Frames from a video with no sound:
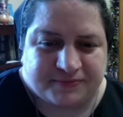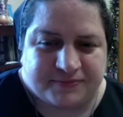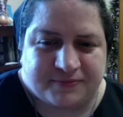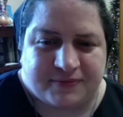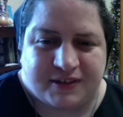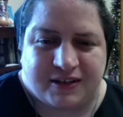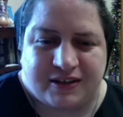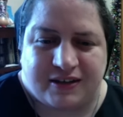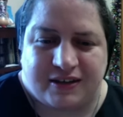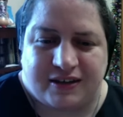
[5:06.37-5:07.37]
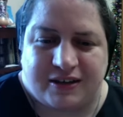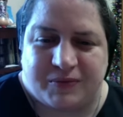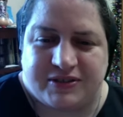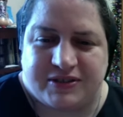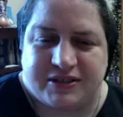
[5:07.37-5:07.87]
And it
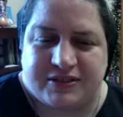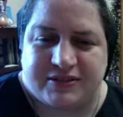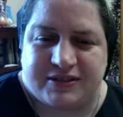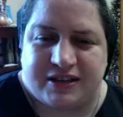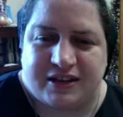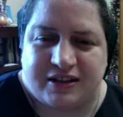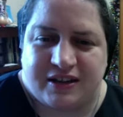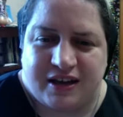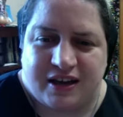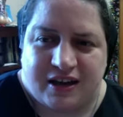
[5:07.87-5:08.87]
wasn't until